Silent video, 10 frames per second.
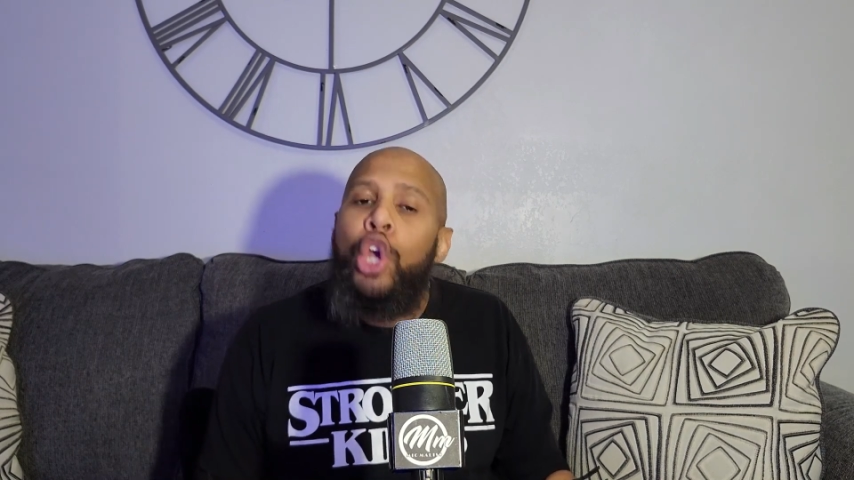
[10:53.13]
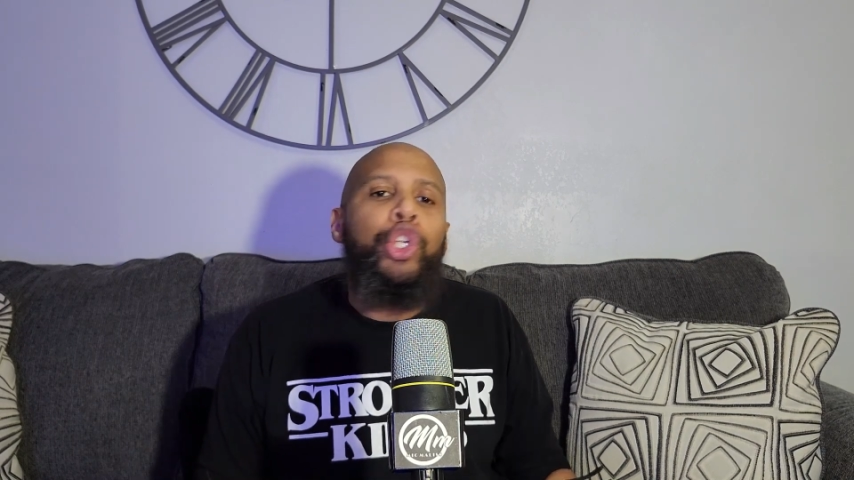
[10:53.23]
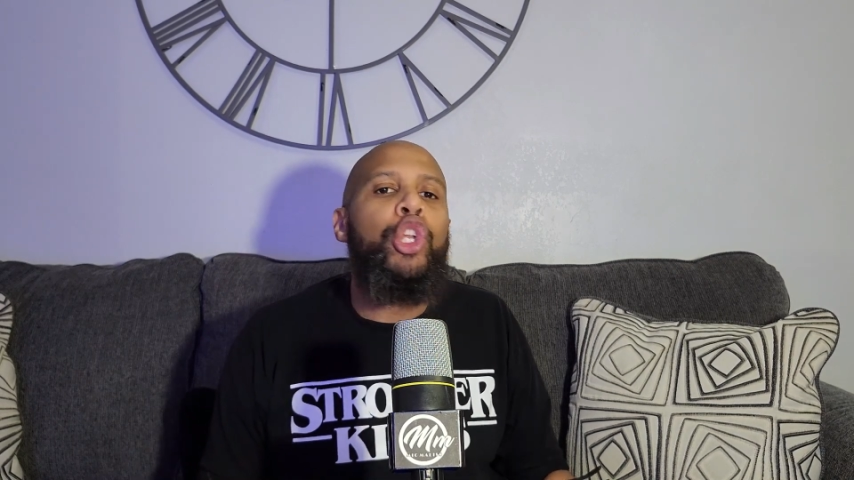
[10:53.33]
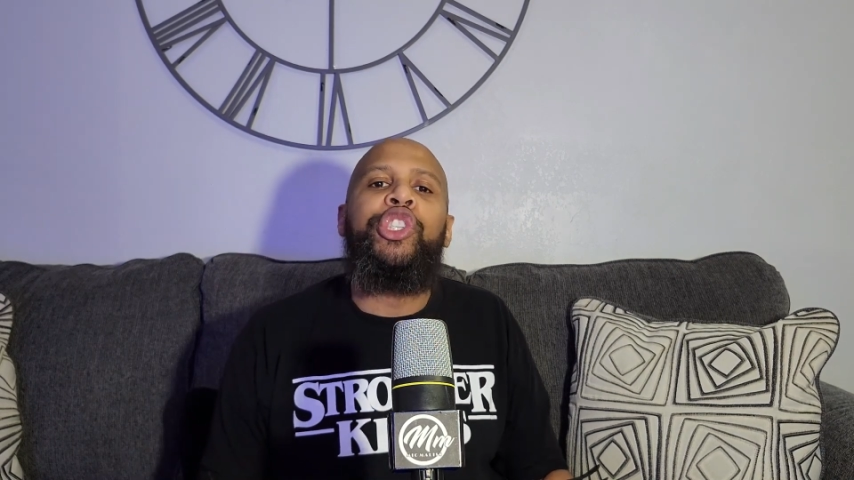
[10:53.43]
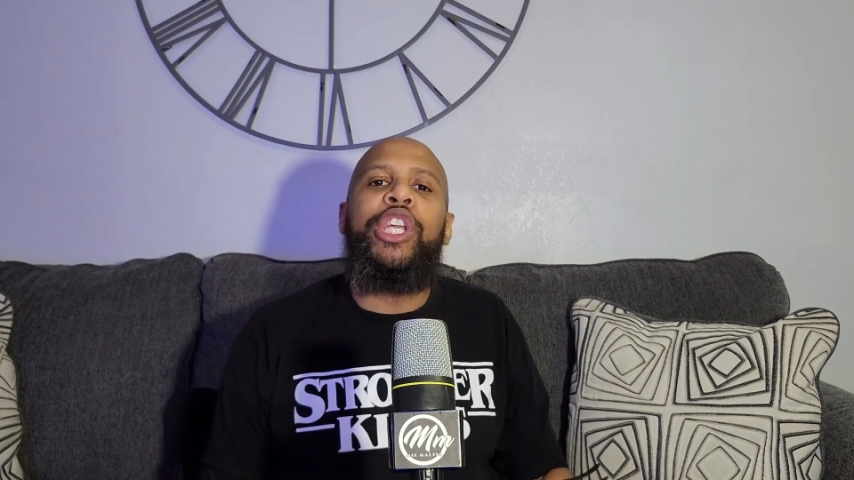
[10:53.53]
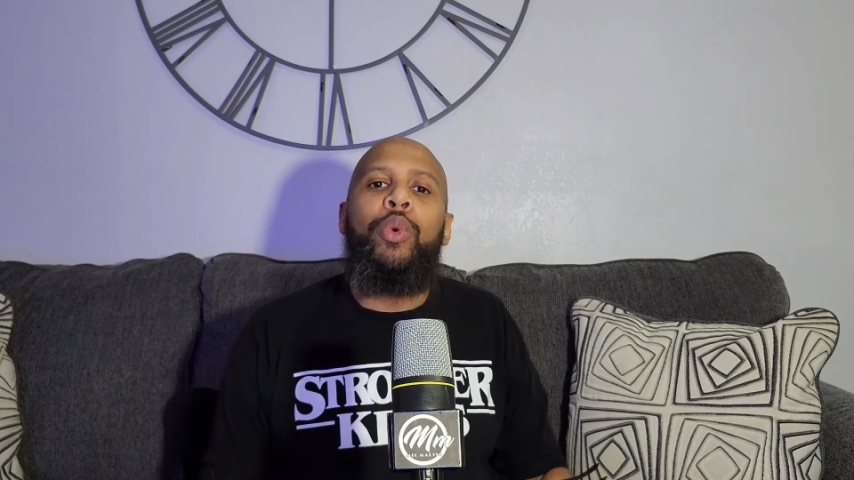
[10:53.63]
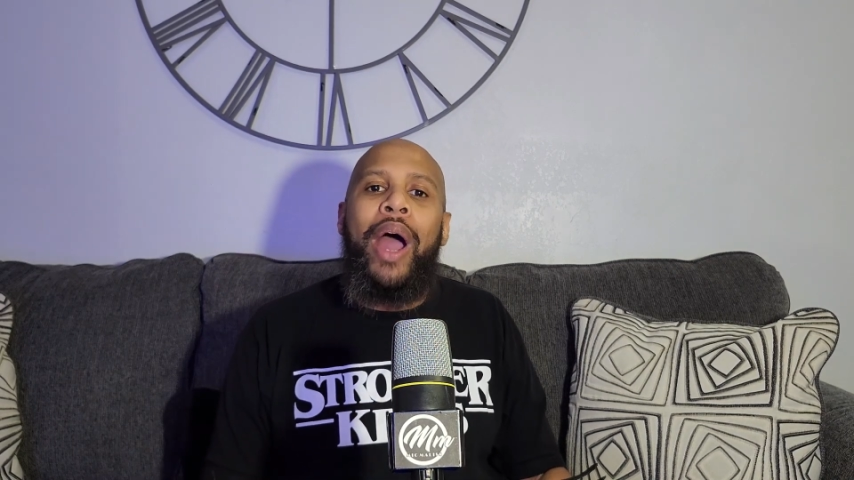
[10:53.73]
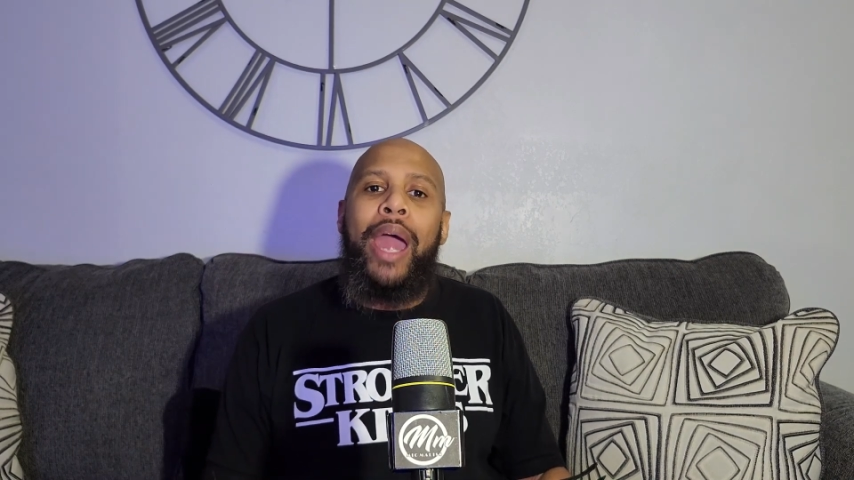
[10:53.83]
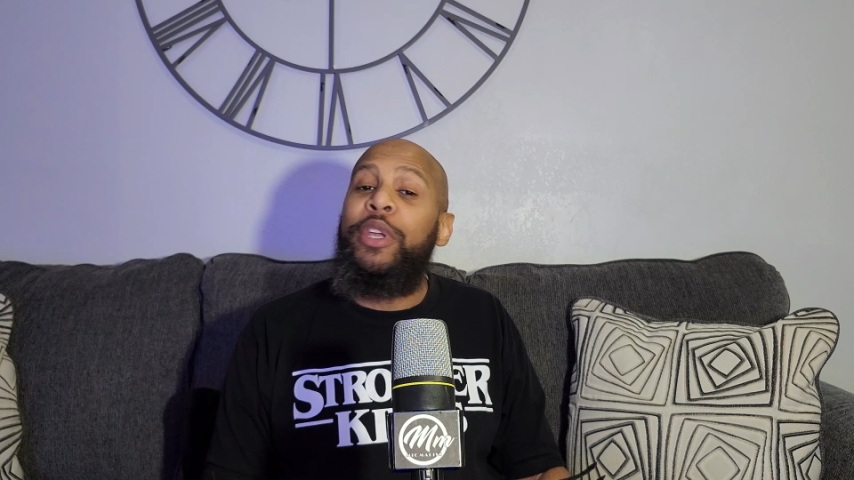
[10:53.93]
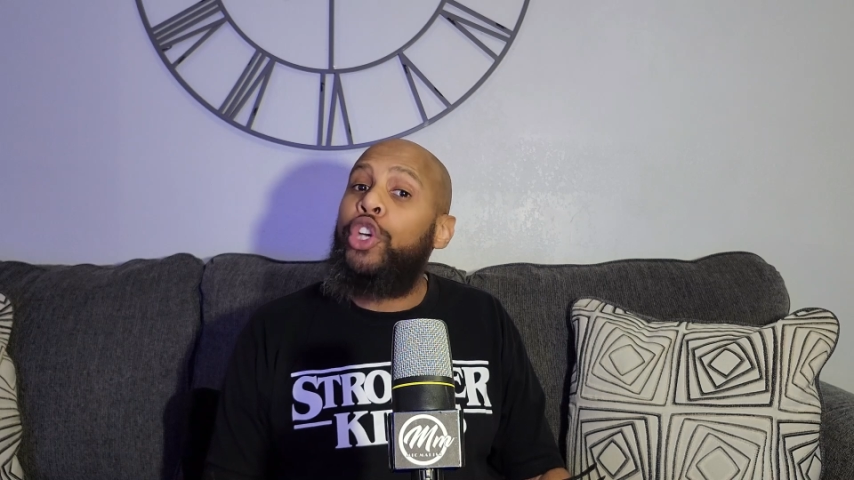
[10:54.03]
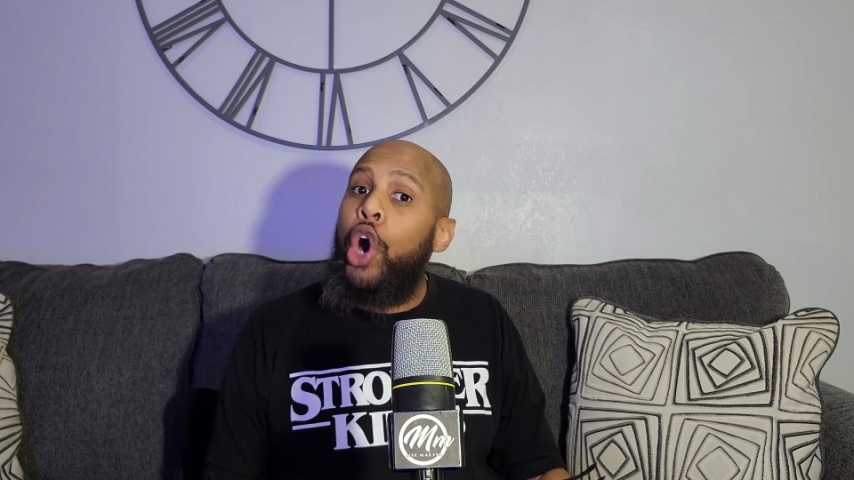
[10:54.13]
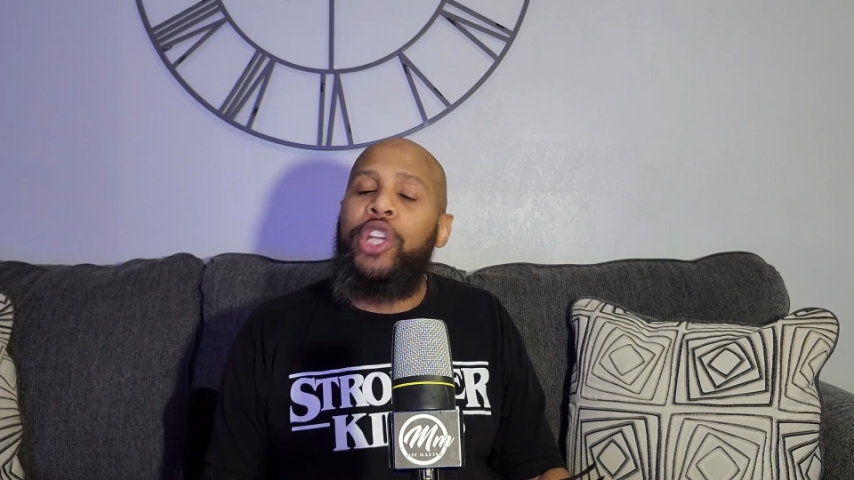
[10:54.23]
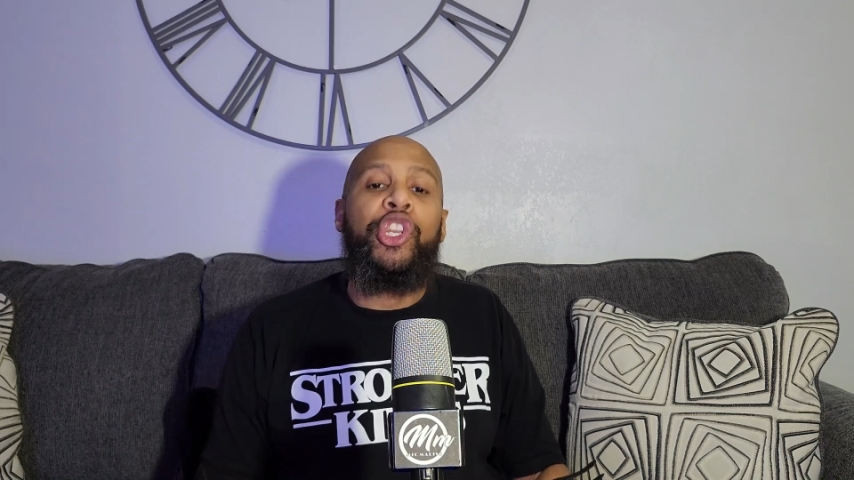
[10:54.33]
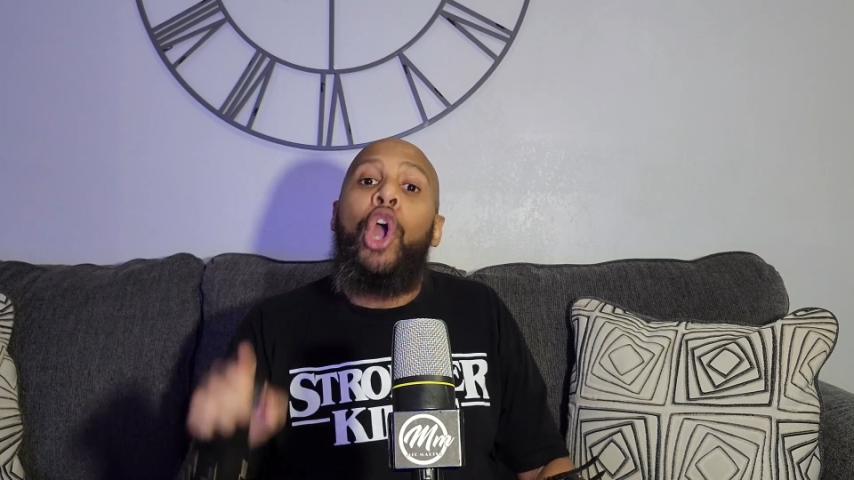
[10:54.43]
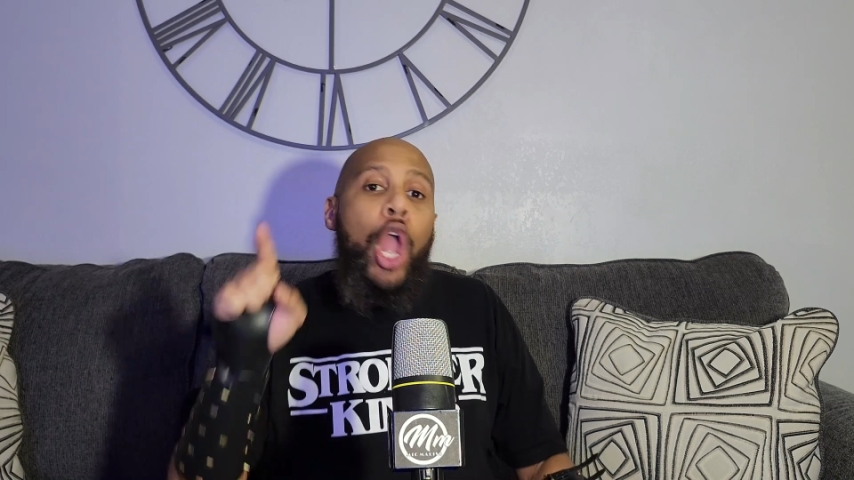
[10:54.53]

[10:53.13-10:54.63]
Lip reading: Do you see why? Because